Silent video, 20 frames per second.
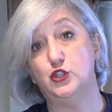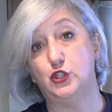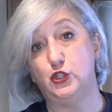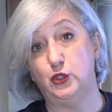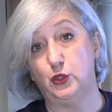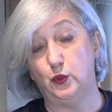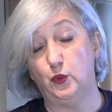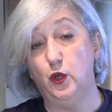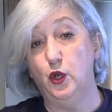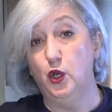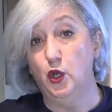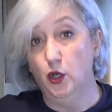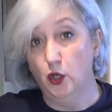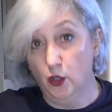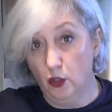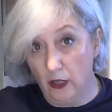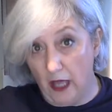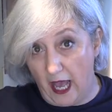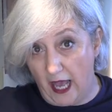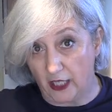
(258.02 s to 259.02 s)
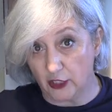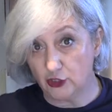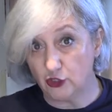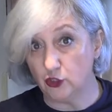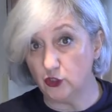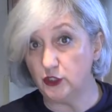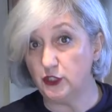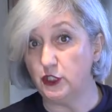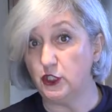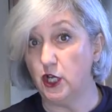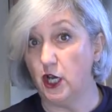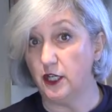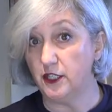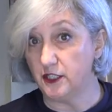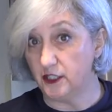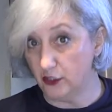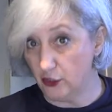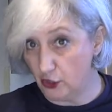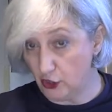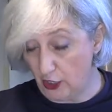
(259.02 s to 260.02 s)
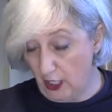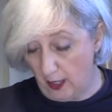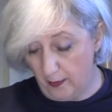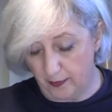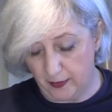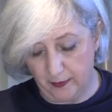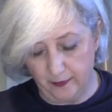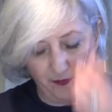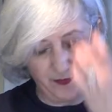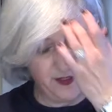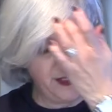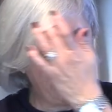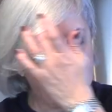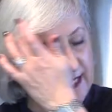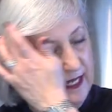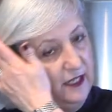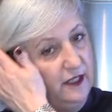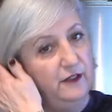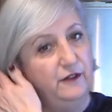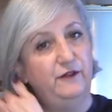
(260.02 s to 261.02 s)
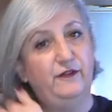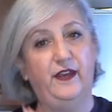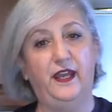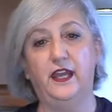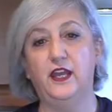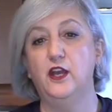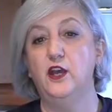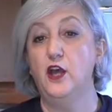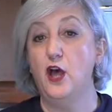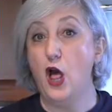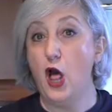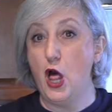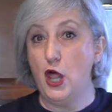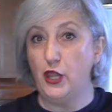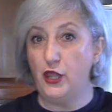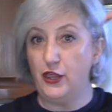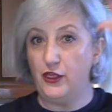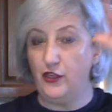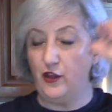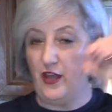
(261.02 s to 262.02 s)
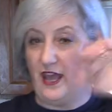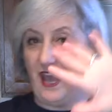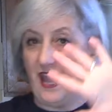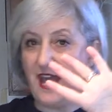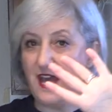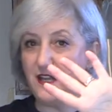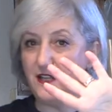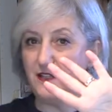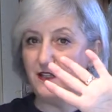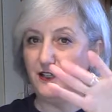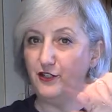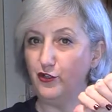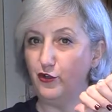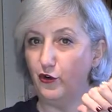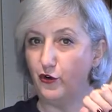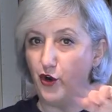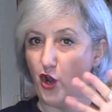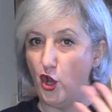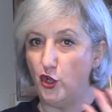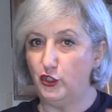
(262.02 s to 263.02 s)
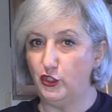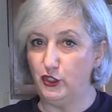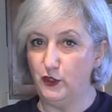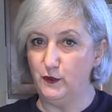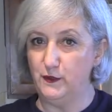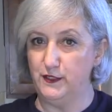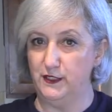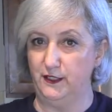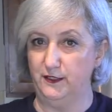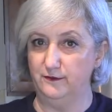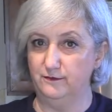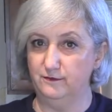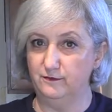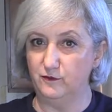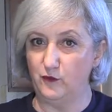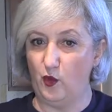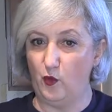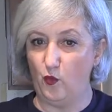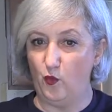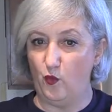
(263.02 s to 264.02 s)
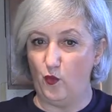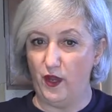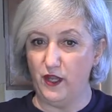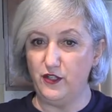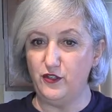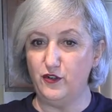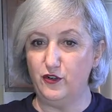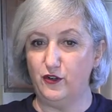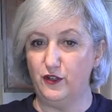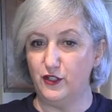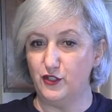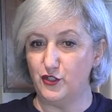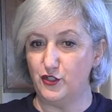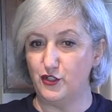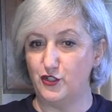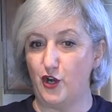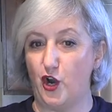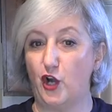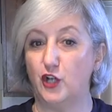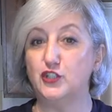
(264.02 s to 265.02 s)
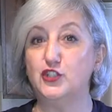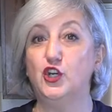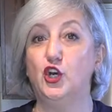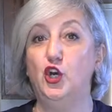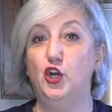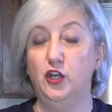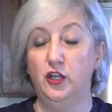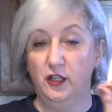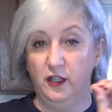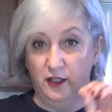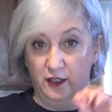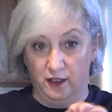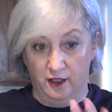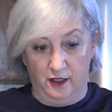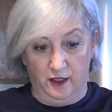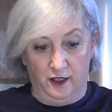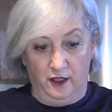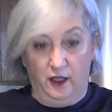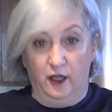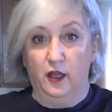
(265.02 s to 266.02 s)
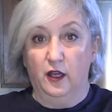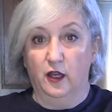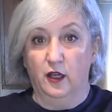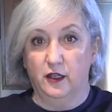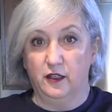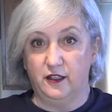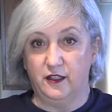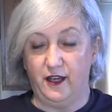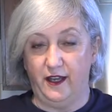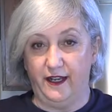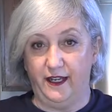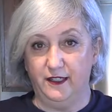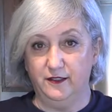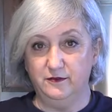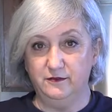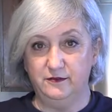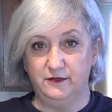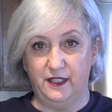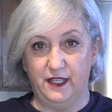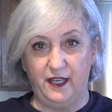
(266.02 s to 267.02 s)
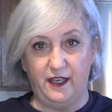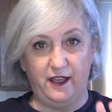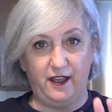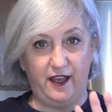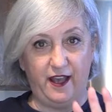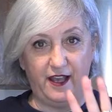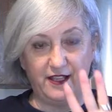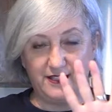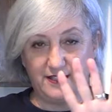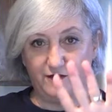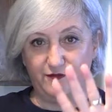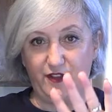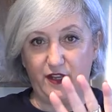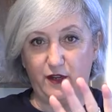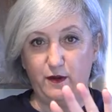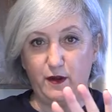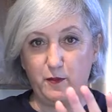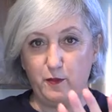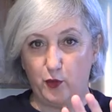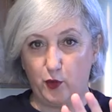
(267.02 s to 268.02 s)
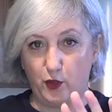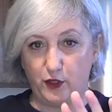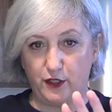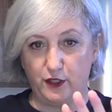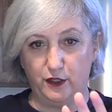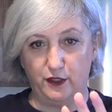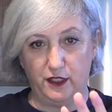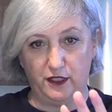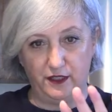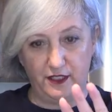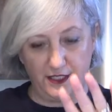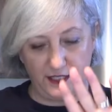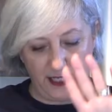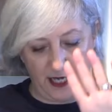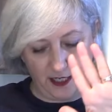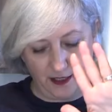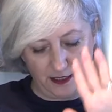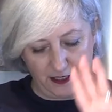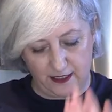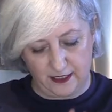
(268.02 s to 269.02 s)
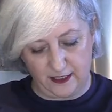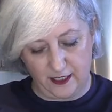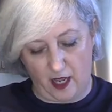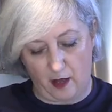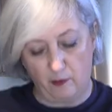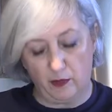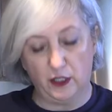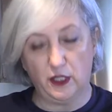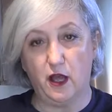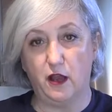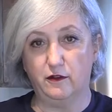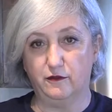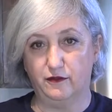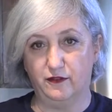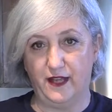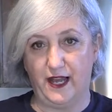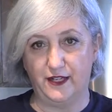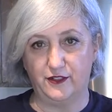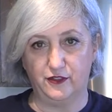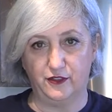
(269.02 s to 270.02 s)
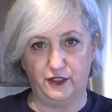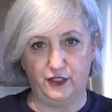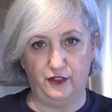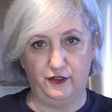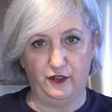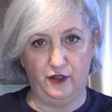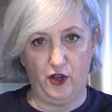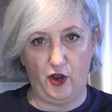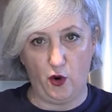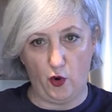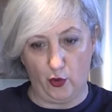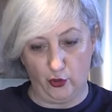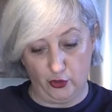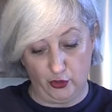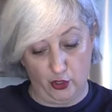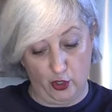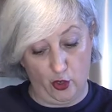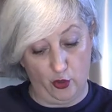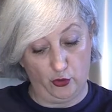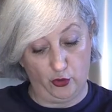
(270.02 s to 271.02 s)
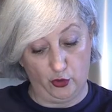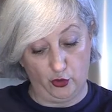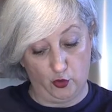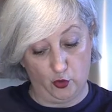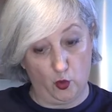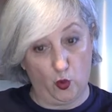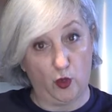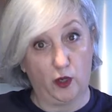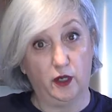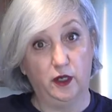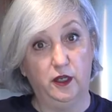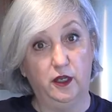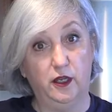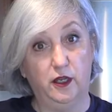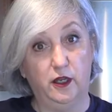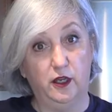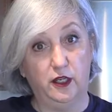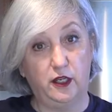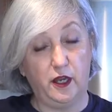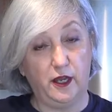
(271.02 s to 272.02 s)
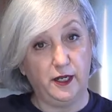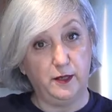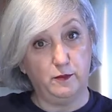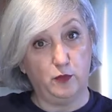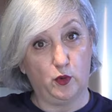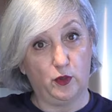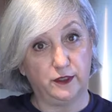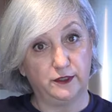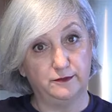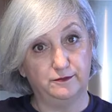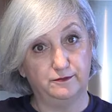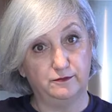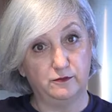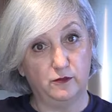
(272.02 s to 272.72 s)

to actually cut and chop. Second thing, the hand that you're now using, when you're going to start cutting, it's very important that this hand does not belong flat on your cutting board.